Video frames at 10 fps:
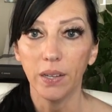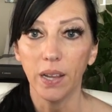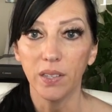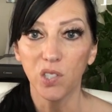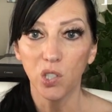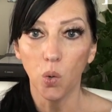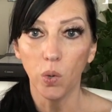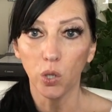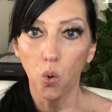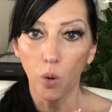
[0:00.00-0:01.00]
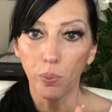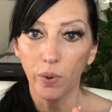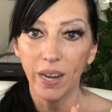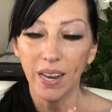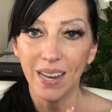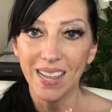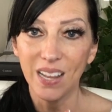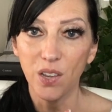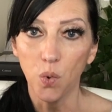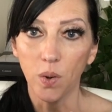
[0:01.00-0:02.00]
it's so incorporated
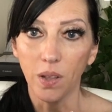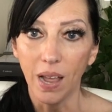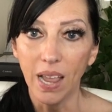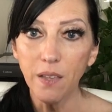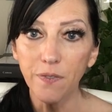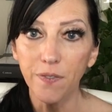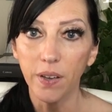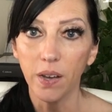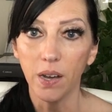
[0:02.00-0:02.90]
in your life,